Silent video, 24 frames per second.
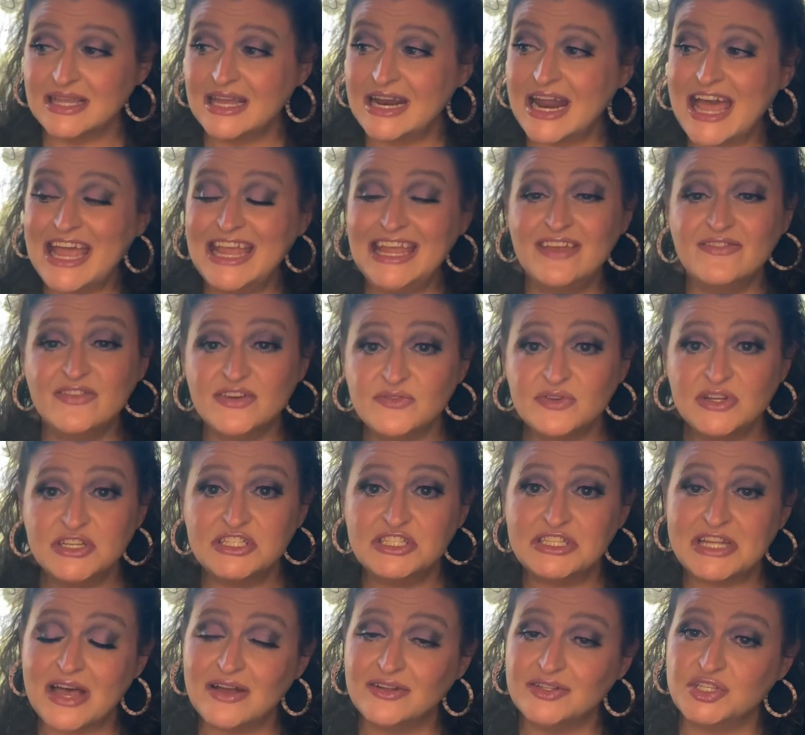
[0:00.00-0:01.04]
And I even
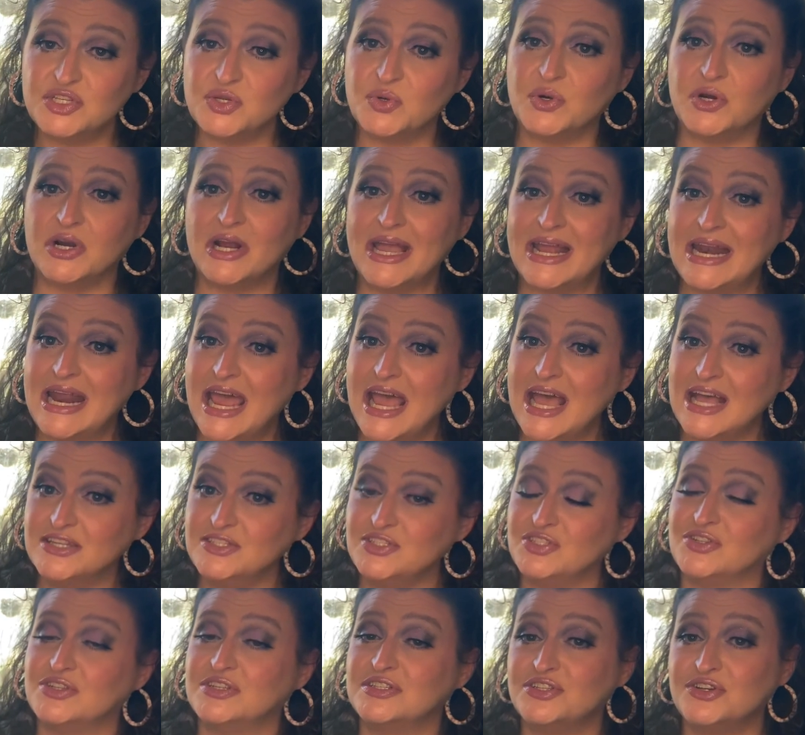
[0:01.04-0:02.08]
reached out to her and
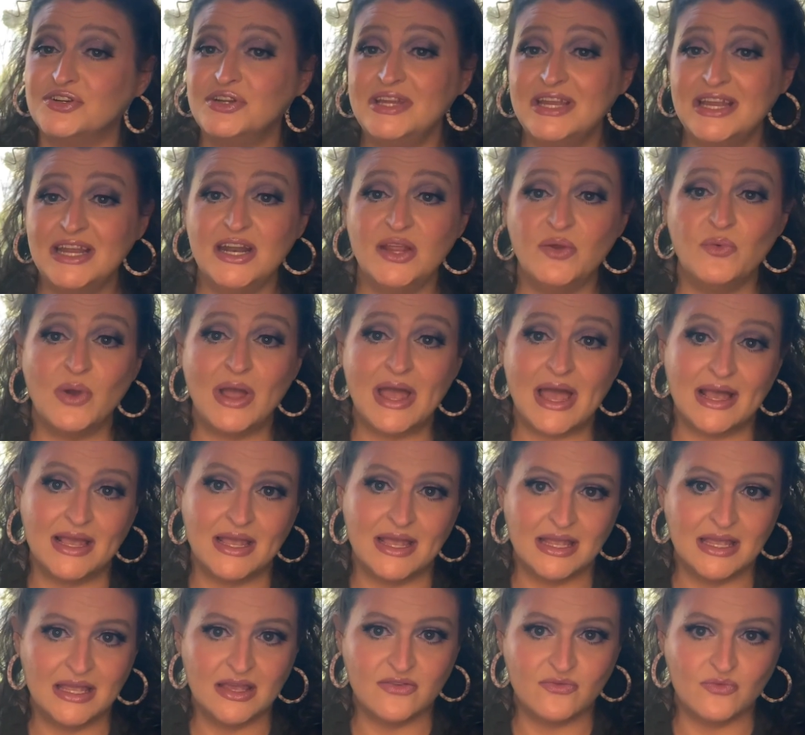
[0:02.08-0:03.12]
asked her, is there any way I
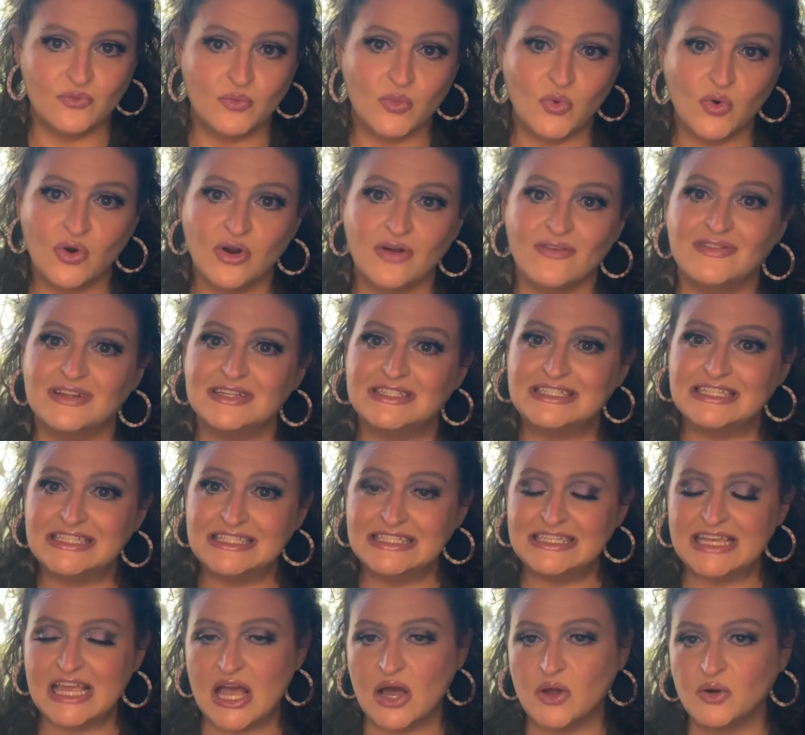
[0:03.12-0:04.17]
can give more of a
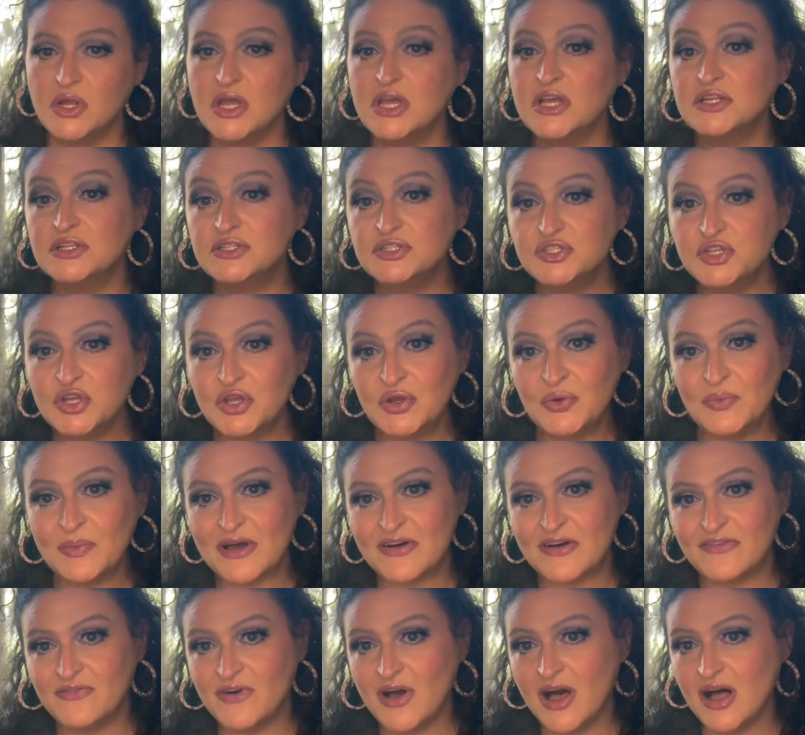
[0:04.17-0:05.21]
discount to
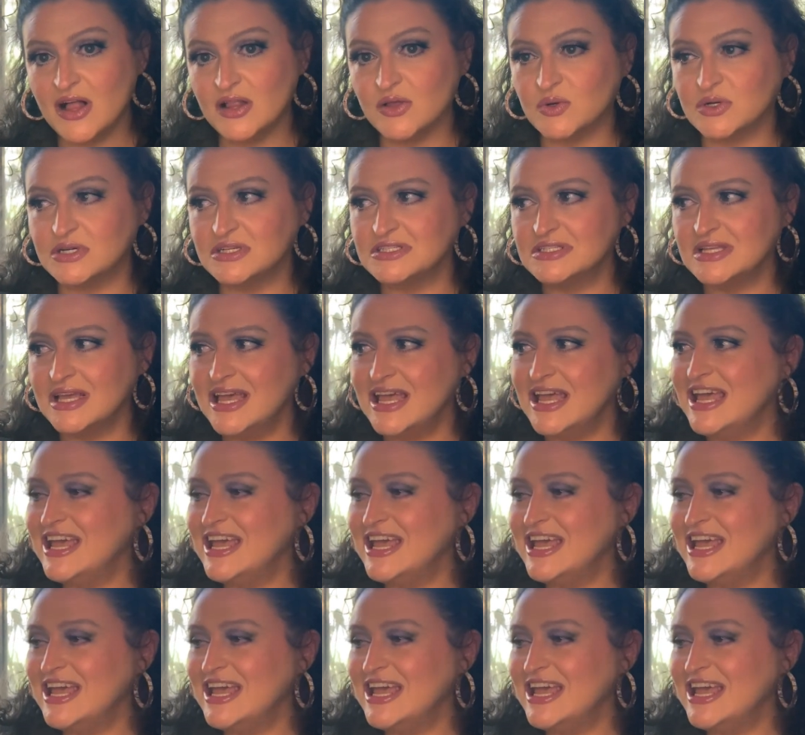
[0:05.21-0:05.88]
my followers?